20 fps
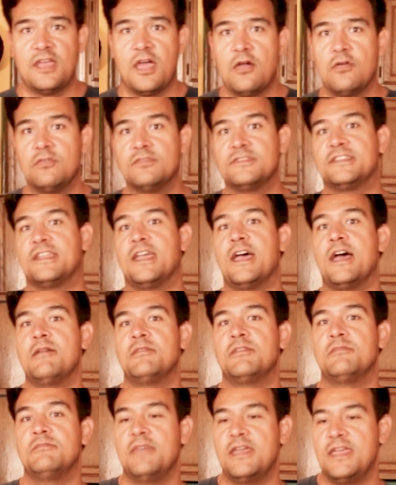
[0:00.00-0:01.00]
now it's
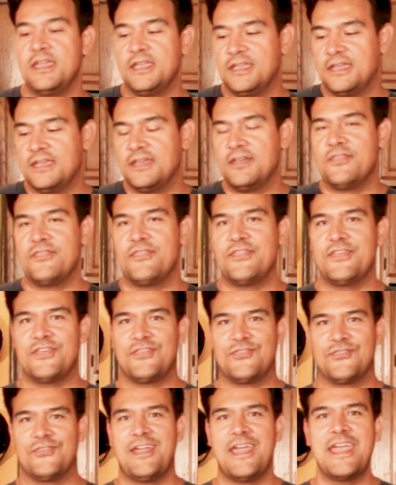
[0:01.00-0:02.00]
time to make
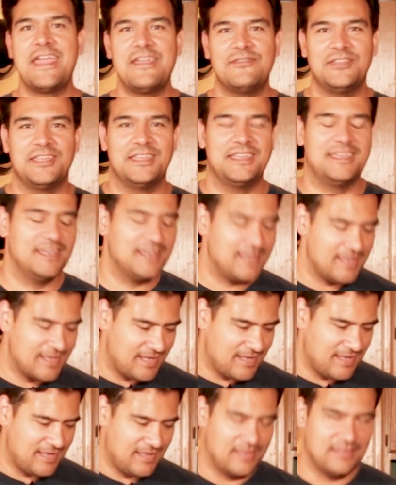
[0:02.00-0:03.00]
the gravy.
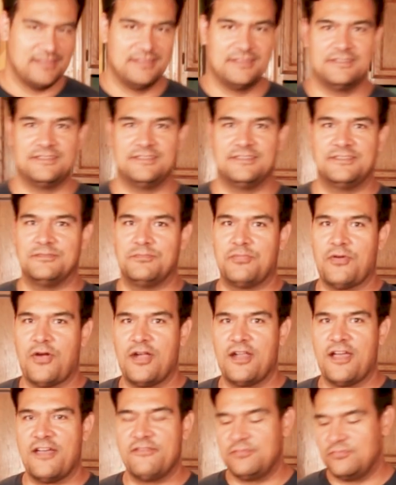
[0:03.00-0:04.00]
This is the
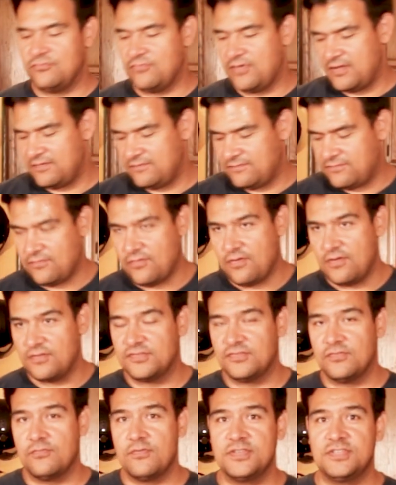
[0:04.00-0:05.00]
part I've been waiting
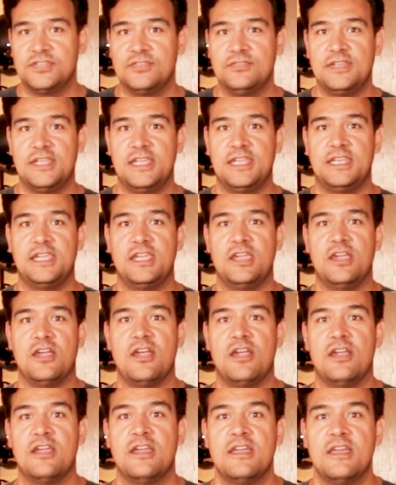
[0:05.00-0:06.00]
for. So what you need
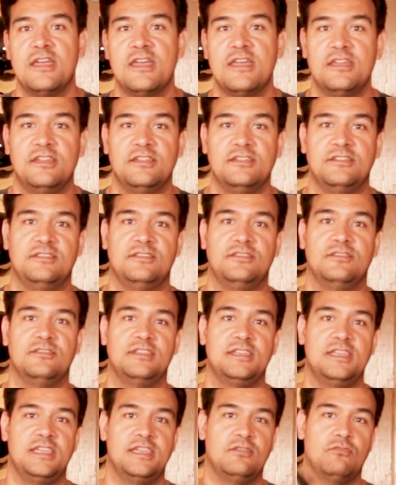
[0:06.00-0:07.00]
here is
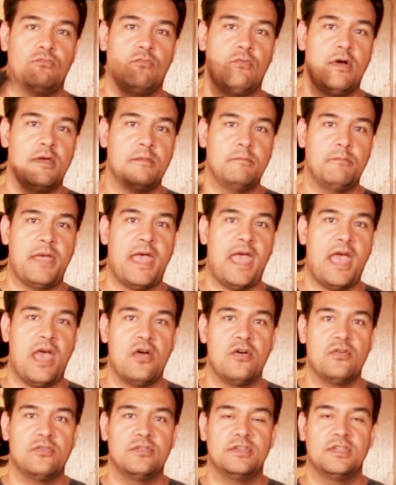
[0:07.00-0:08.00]
you'll need 1
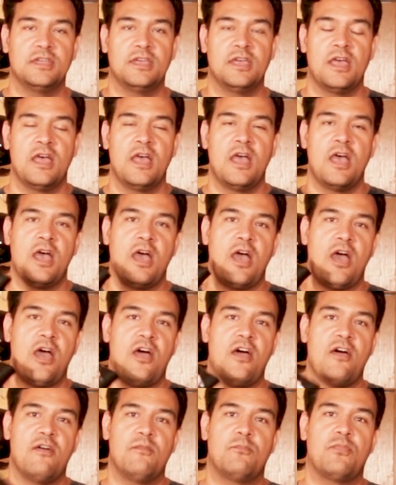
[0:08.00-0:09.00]
pound
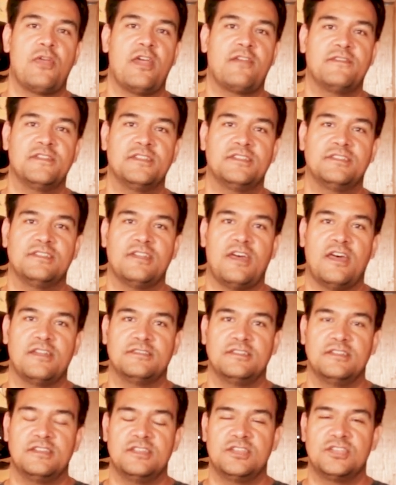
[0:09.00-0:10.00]
of breakfast
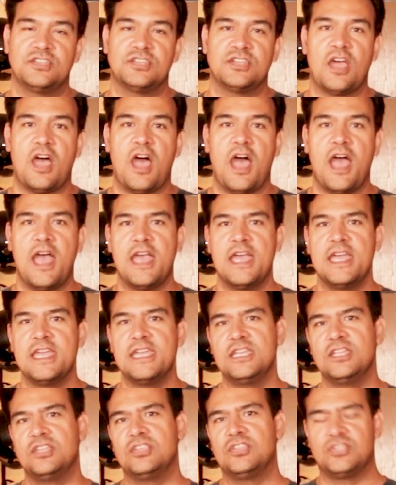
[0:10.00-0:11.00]
sausage.
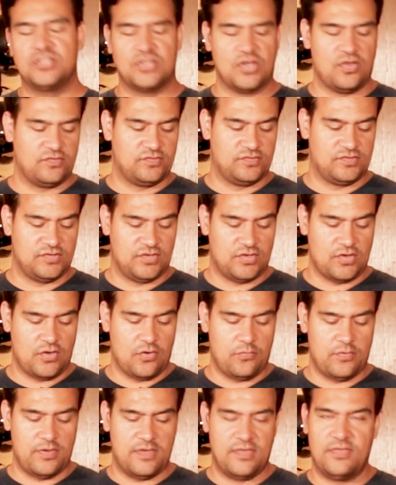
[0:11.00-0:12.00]
I chose to
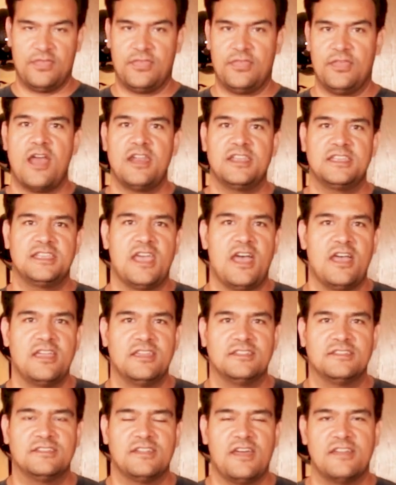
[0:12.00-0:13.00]
go with hot
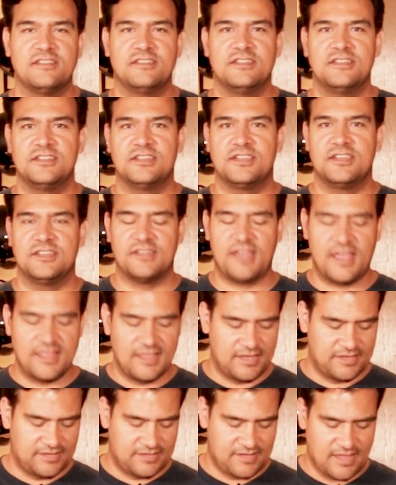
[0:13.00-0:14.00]
Italian sausage because I
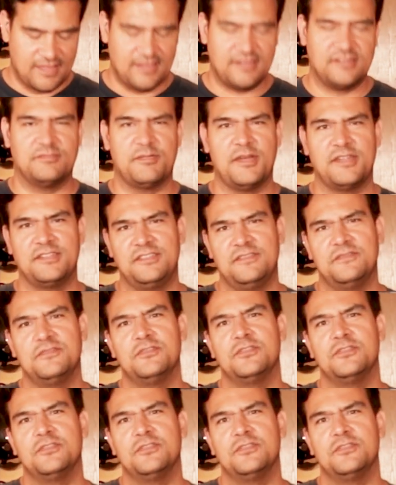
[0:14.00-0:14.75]
like spicy